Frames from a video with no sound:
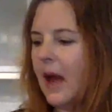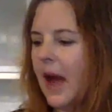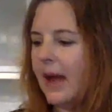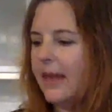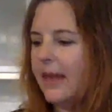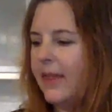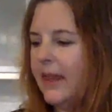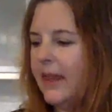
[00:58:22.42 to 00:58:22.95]

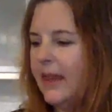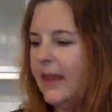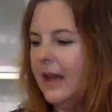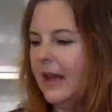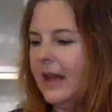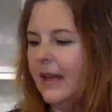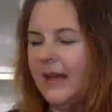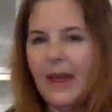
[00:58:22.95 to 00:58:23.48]
I
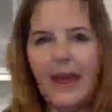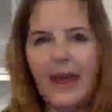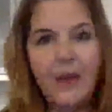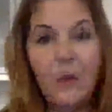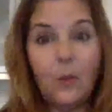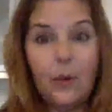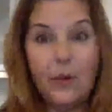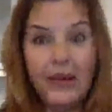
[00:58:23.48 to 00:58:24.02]
think
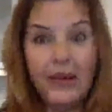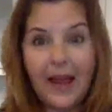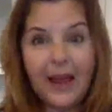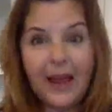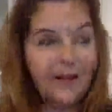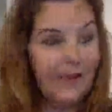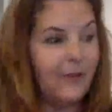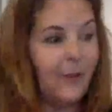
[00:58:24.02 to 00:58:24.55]
that we
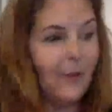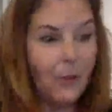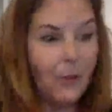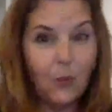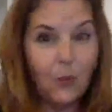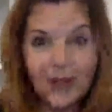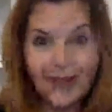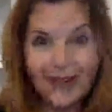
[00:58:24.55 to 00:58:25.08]
have
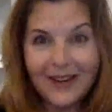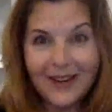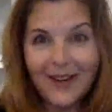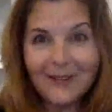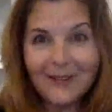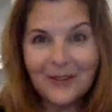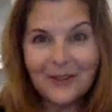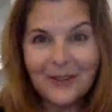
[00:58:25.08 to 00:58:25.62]
really
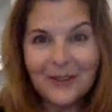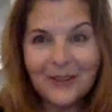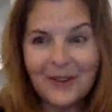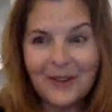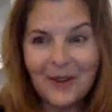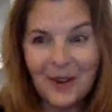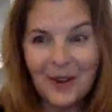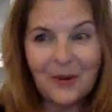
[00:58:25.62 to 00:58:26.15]
covered
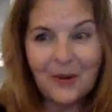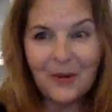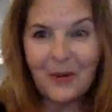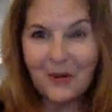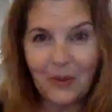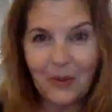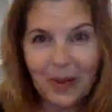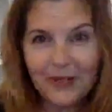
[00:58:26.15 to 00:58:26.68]
the
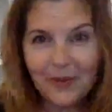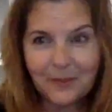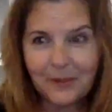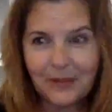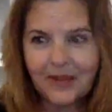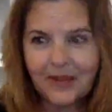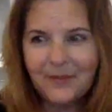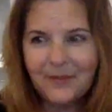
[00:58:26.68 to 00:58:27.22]
the
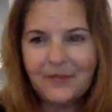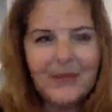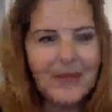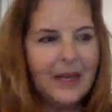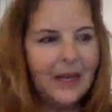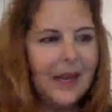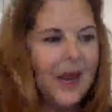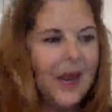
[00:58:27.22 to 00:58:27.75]
recipe.
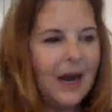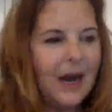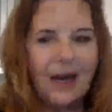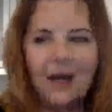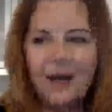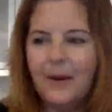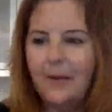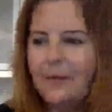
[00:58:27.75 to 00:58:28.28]

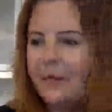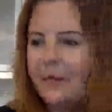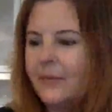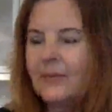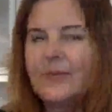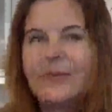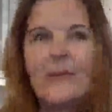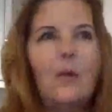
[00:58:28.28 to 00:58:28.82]
Um,
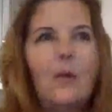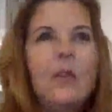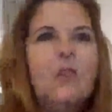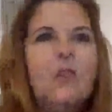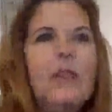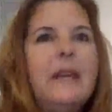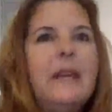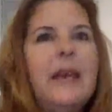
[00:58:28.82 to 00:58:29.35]
what do
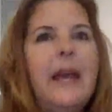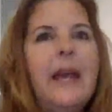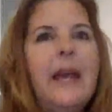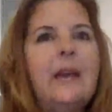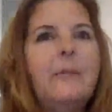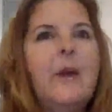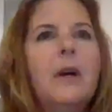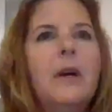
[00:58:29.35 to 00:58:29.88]
you think of the
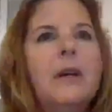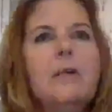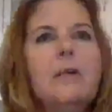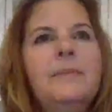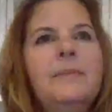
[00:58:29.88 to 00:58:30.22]
cake, Mark?